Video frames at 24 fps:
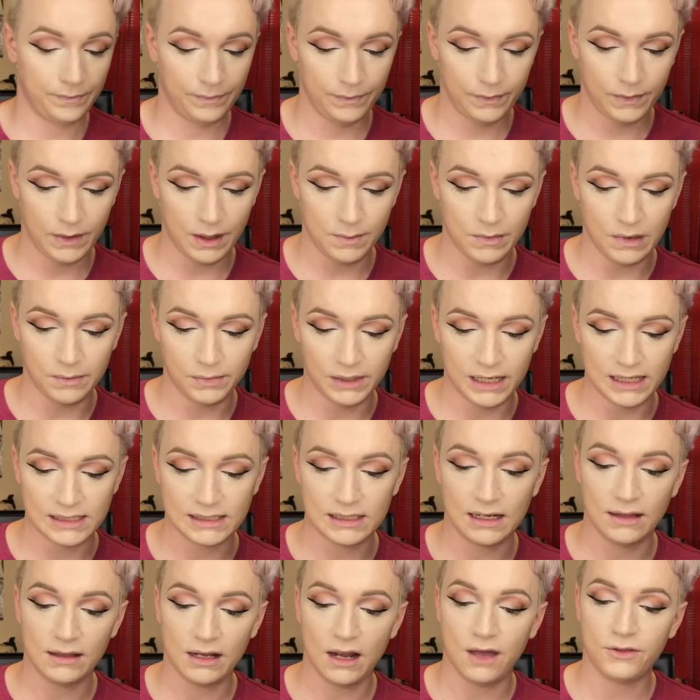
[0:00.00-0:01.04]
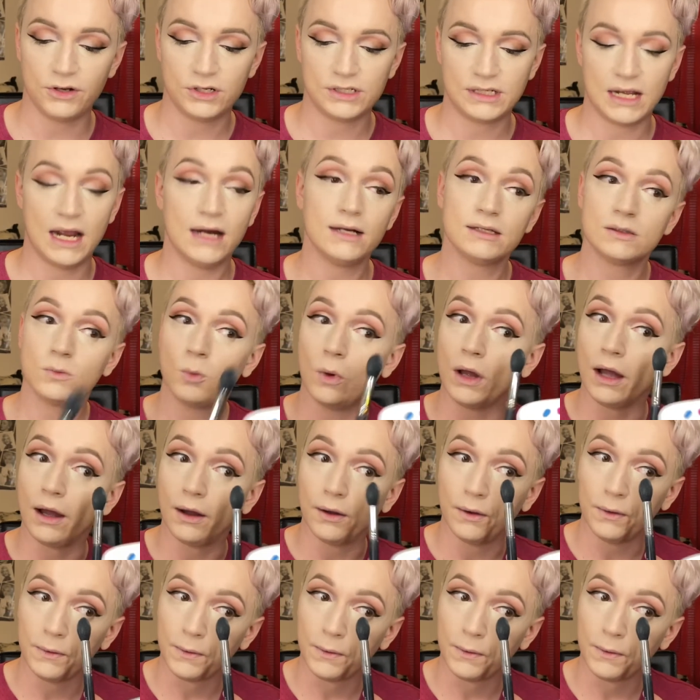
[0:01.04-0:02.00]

I'm going to place it on the other side as well.